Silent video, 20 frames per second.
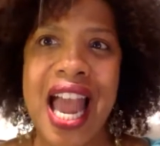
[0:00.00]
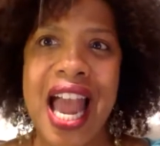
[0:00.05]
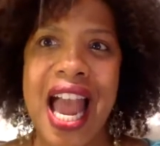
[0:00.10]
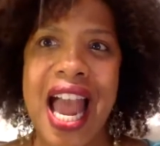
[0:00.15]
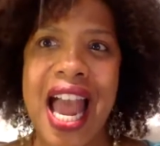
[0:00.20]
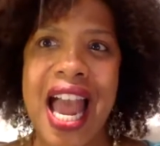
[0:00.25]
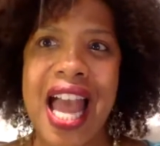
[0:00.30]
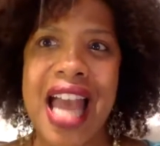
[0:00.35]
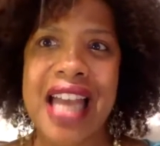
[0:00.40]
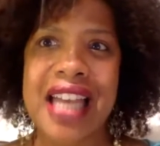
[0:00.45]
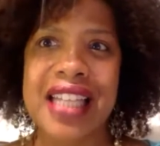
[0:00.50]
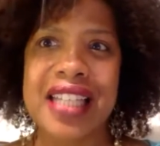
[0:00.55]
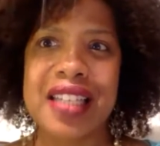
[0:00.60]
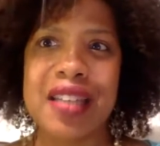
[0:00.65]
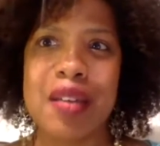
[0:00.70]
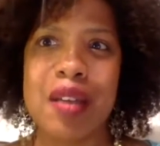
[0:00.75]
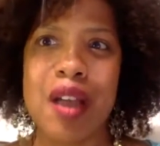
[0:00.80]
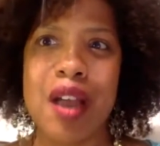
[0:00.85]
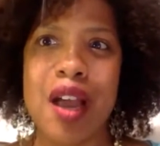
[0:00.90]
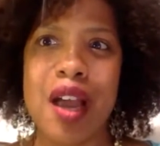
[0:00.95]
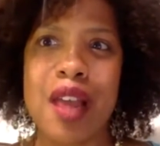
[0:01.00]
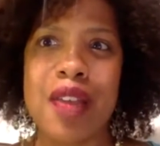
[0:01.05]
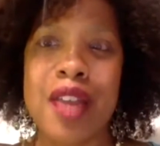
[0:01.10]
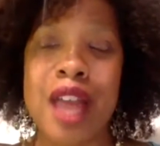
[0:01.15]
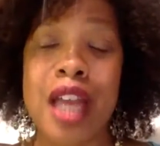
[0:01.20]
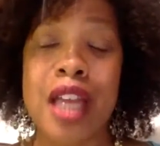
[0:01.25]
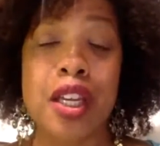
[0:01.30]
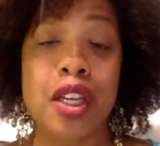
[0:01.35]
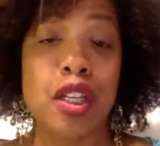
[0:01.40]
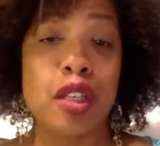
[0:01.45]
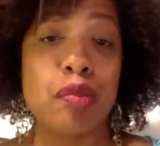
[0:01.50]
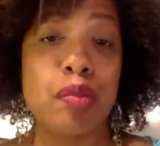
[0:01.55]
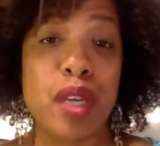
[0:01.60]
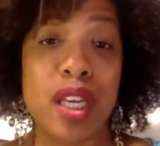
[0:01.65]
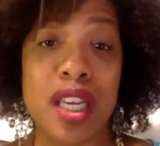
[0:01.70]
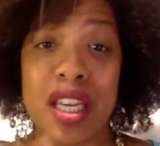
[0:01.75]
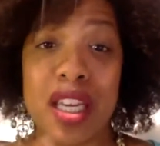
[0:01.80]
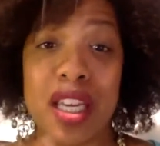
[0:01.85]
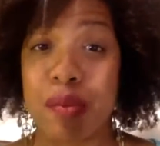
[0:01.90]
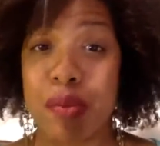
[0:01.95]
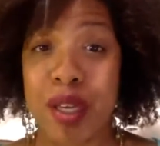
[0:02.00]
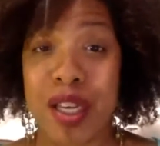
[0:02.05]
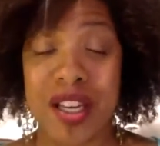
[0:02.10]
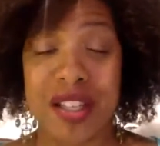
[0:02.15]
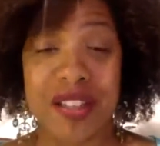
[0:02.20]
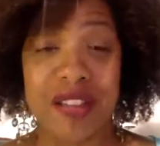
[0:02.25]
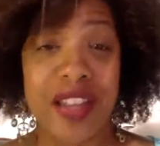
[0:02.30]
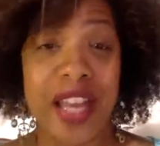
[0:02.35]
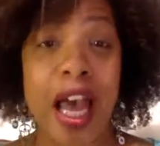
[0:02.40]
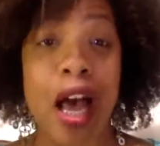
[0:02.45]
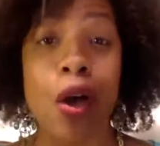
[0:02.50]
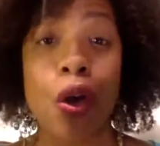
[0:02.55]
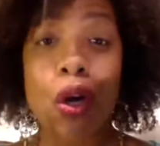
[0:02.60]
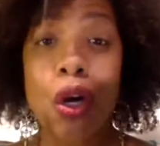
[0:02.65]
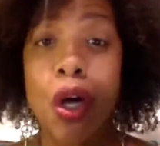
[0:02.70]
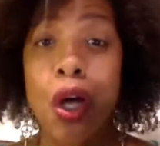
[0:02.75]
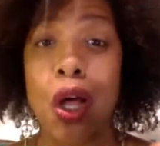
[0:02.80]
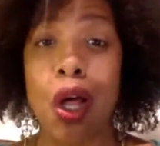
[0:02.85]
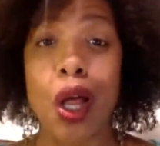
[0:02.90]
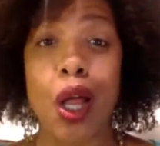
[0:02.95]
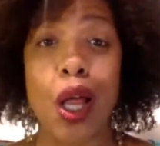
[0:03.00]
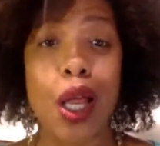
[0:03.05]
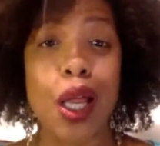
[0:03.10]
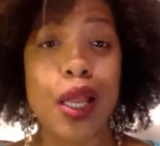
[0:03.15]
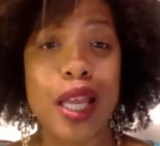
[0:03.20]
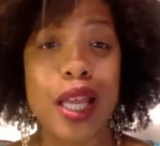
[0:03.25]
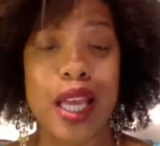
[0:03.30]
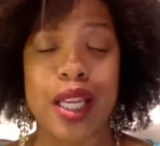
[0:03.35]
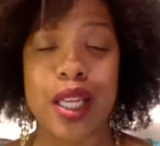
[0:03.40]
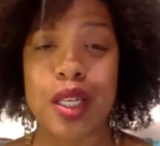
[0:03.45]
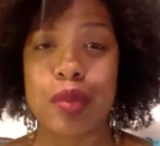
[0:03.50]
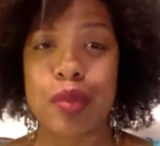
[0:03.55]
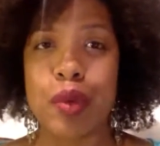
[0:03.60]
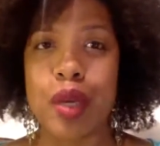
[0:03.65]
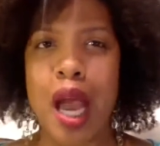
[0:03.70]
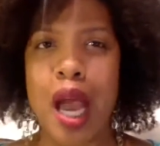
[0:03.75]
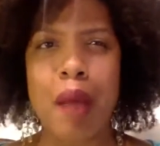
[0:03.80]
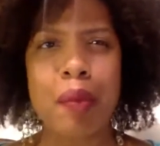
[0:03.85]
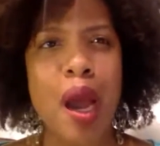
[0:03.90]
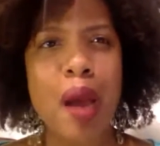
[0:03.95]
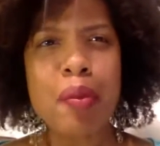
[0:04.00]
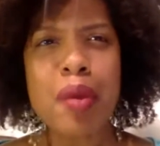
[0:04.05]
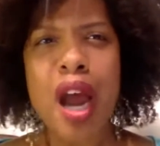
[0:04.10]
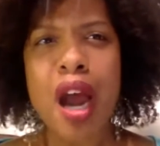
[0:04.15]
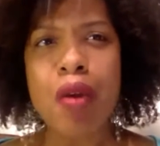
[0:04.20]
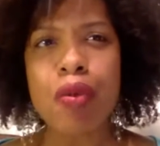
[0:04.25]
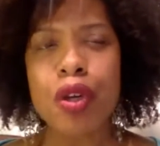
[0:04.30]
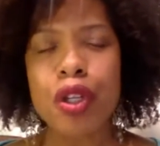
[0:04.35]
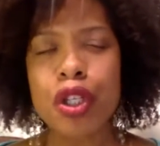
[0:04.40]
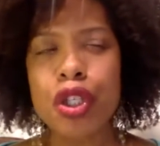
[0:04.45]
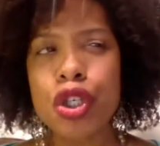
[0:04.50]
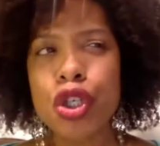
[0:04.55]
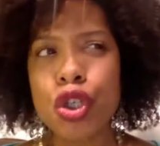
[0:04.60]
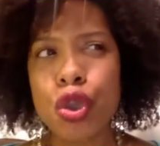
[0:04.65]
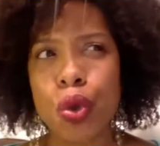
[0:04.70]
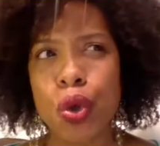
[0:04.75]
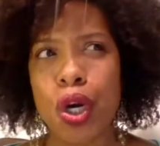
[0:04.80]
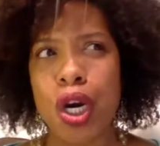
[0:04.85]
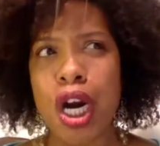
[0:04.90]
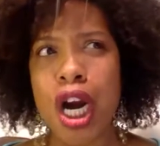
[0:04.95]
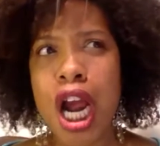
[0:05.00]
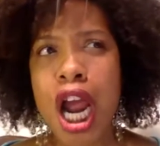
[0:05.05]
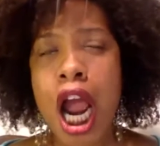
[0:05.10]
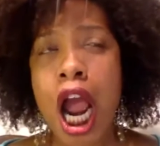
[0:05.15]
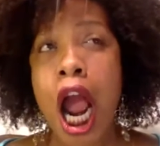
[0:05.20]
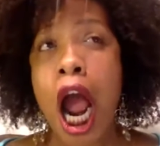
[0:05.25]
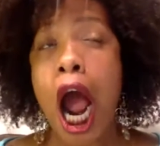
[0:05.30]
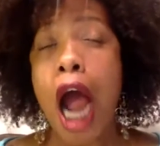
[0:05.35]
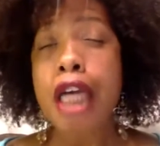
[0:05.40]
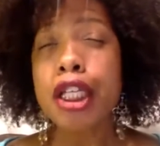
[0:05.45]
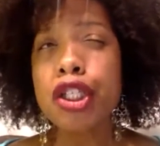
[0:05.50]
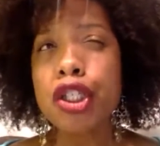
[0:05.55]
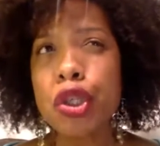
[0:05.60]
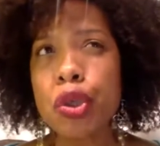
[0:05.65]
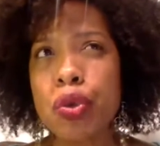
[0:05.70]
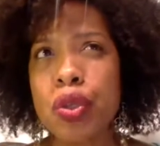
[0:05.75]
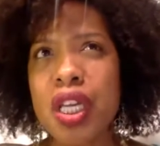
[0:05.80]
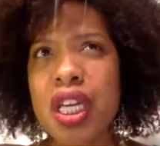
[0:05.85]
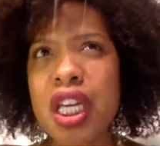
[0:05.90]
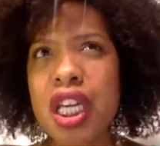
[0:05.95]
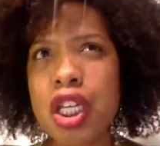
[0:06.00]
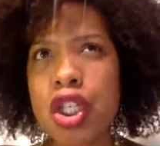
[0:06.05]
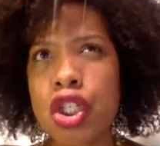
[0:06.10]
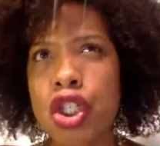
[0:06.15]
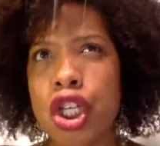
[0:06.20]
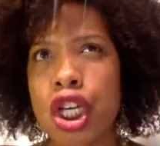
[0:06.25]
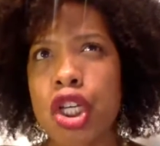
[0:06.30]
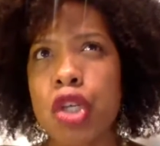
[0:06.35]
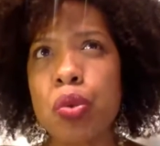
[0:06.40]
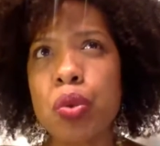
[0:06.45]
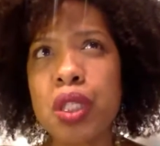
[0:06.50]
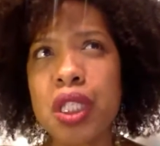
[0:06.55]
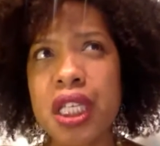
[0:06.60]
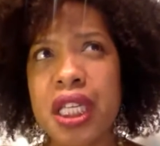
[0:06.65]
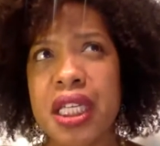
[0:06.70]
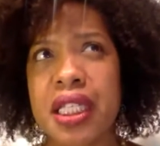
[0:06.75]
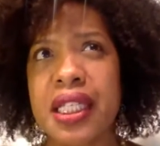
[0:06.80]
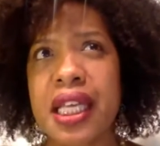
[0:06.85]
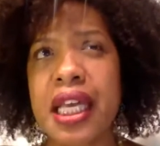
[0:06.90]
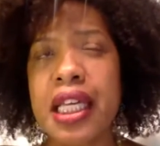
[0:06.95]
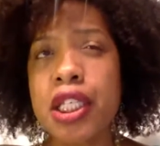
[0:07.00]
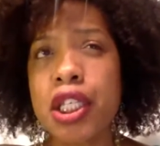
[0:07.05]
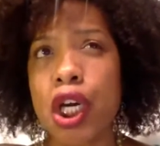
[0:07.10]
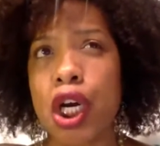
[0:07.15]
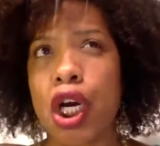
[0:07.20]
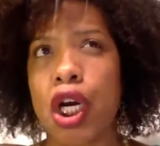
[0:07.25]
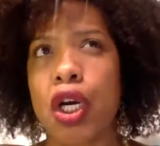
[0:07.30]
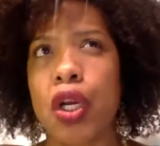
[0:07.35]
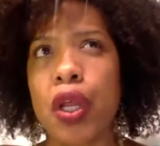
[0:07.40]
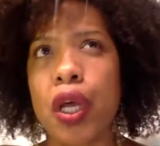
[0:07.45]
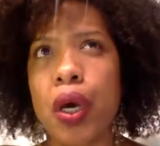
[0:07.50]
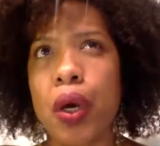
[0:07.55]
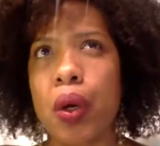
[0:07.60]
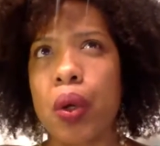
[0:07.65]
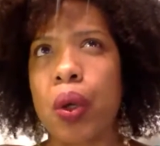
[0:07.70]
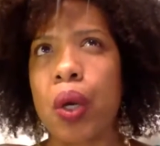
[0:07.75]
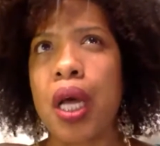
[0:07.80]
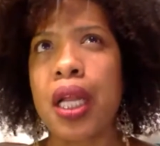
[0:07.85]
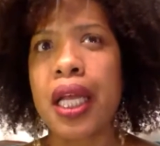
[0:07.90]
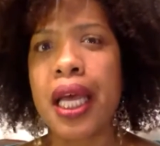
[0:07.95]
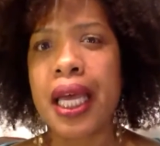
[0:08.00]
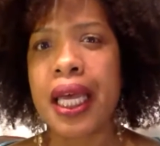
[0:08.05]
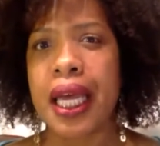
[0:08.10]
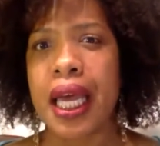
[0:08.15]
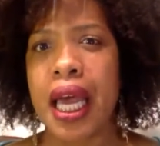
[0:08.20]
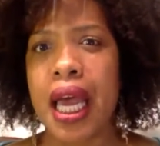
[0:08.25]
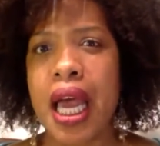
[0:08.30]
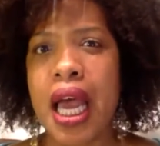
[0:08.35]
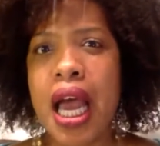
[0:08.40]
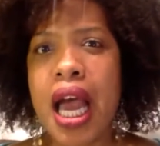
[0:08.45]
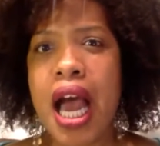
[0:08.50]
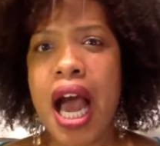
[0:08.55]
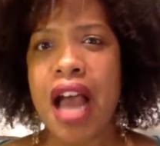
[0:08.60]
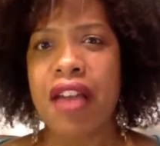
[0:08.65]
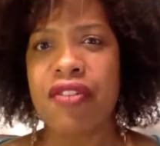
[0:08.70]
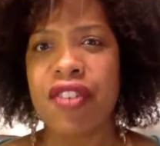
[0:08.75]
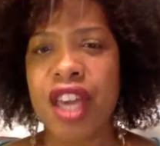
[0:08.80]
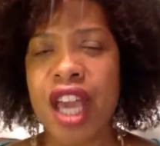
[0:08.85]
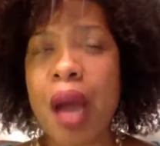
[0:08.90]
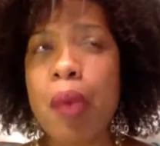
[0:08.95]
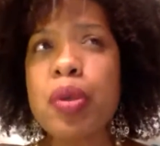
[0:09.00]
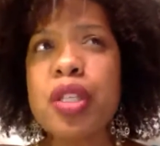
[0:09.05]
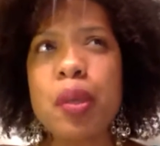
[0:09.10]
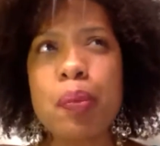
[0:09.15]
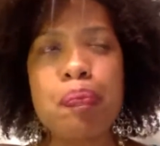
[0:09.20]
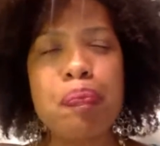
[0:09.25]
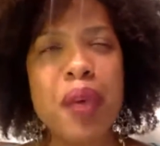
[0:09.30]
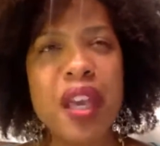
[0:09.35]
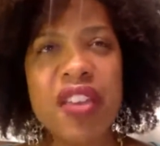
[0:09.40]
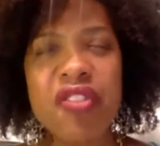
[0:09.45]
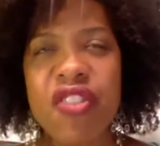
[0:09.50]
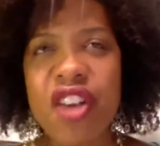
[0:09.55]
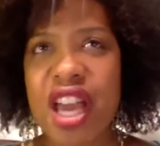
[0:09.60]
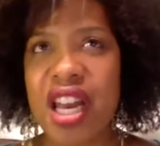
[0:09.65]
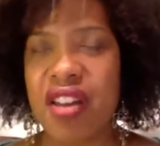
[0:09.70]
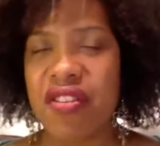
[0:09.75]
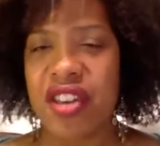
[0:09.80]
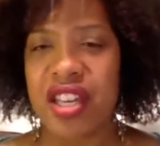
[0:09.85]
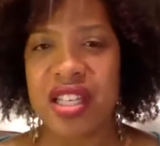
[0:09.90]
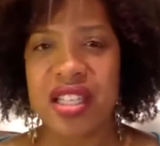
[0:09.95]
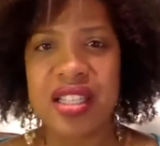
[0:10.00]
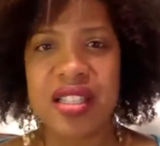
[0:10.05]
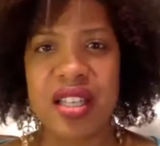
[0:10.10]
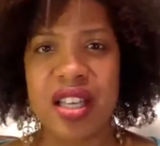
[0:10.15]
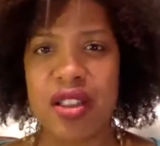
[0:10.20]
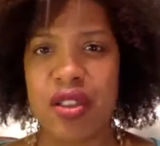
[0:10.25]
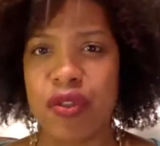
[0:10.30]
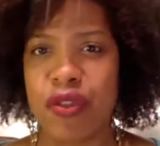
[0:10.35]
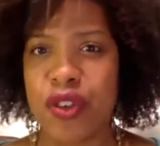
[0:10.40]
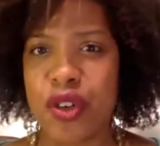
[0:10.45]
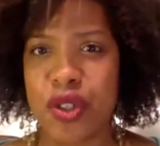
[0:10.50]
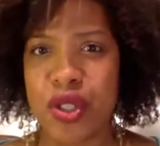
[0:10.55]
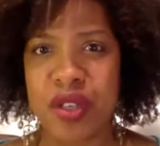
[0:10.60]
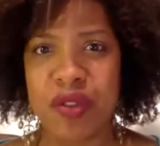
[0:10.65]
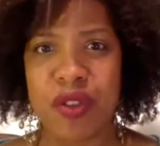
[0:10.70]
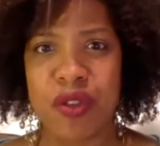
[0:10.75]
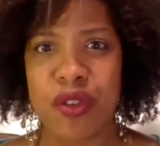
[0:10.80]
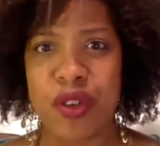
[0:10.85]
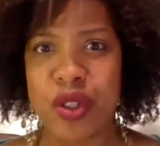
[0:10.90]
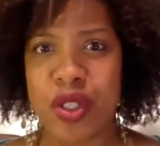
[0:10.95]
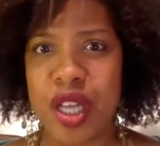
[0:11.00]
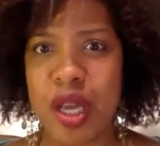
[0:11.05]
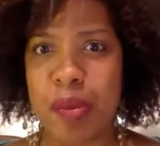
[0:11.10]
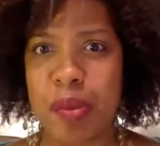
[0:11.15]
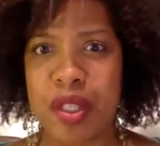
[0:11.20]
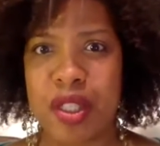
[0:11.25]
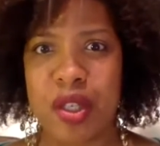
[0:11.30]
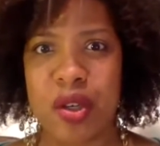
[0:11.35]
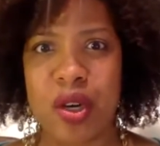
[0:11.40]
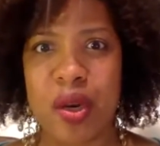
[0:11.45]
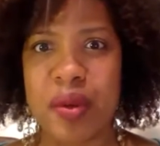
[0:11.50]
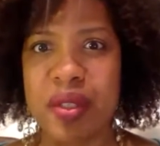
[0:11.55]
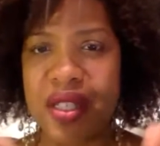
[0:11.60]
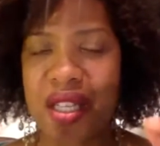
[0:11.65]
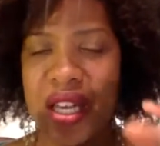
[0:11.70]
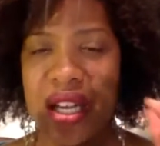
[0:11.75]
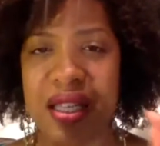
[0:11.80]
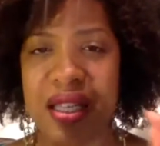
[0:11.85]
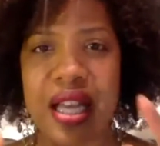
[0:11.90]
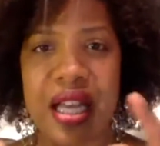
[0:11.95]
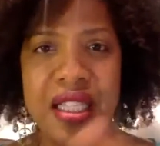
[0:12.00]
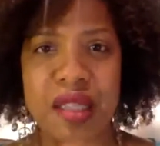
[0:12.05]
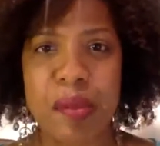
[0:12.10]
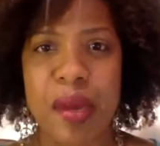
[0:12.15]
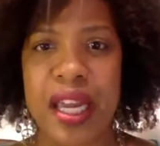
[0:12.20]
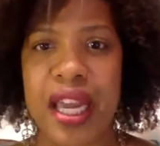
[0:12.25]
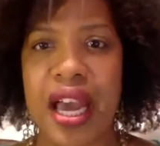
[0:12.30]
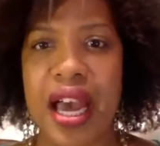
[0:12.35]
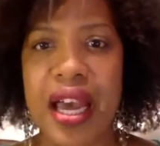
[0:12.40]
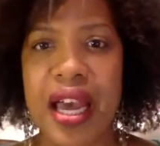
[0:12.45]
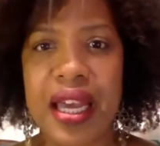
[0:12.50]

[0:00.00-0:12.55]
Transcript: And that could be because of the alcohol. That could be, I'm not really sure. I do think he genuinely is into her though. Like, I was a big fan of his at the first episode. I was like, that's my guy.